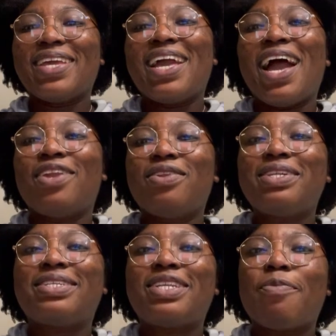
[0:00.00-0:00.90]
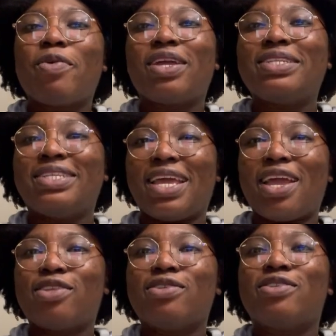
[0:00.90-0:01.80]
Another step you can
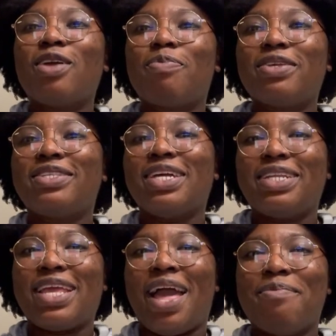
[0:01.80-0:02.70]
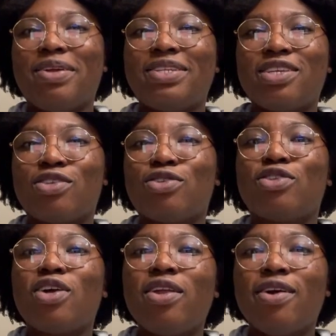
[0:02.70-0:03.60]
take to stop this deadly habit is to
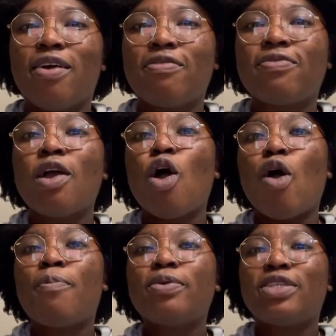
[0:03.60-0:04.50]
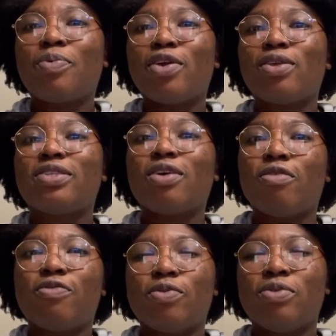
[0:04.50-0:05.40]
turn off or put away your cell
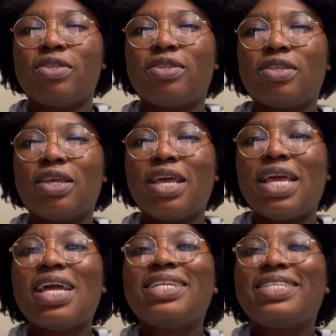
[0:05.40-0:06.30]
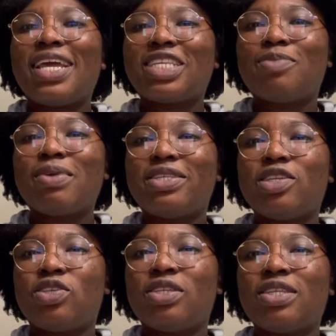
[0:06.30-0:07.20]
phones. Text
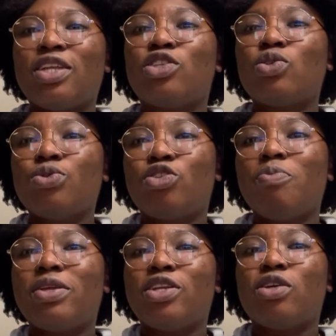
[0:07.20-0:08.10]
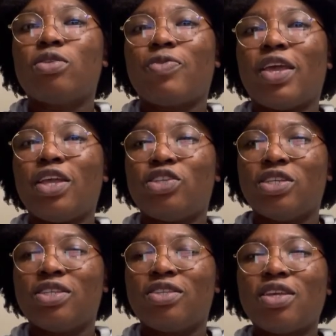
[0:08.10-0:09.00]
messages and social media
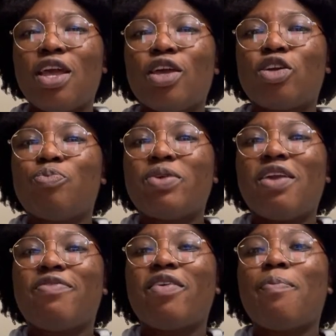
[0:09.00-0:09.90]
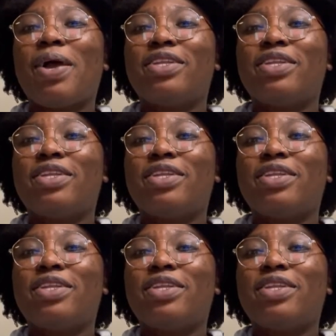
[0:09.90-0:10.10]
notifications could be a very bad